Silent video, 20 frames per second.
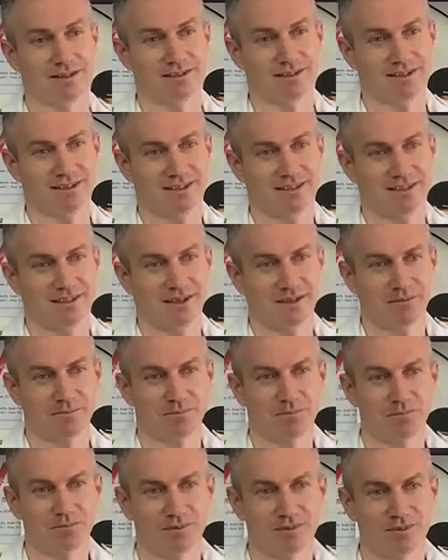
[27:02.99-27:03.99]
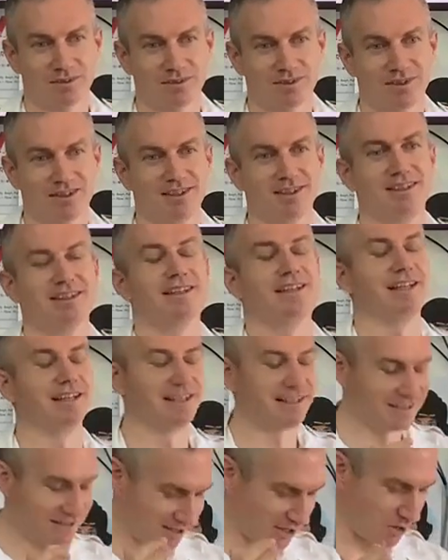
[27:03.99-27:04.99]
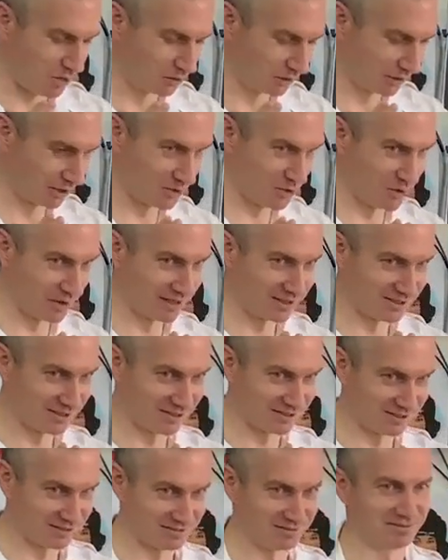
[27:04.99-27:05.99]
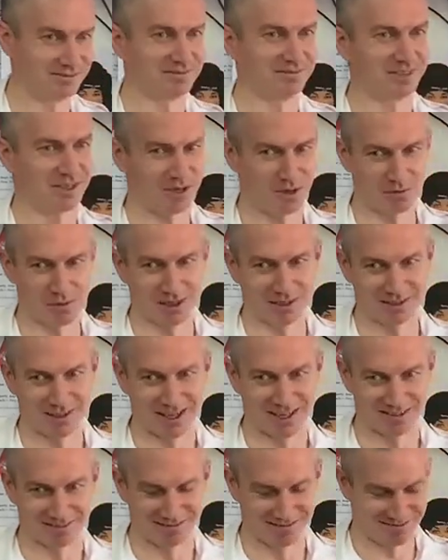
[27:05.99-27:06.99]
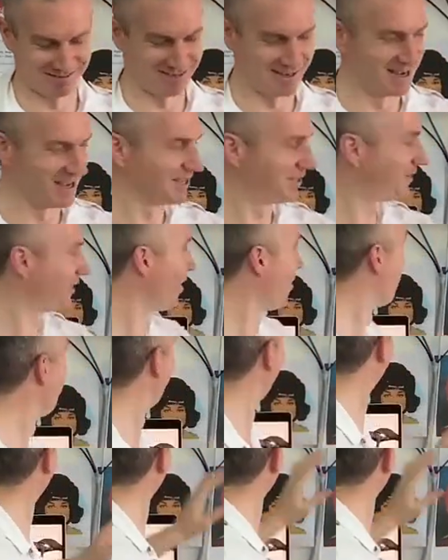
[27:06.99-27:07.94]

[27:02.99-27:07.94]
is. A golden coin turtle. It is a golden coin turtle. Very well done. Uh, so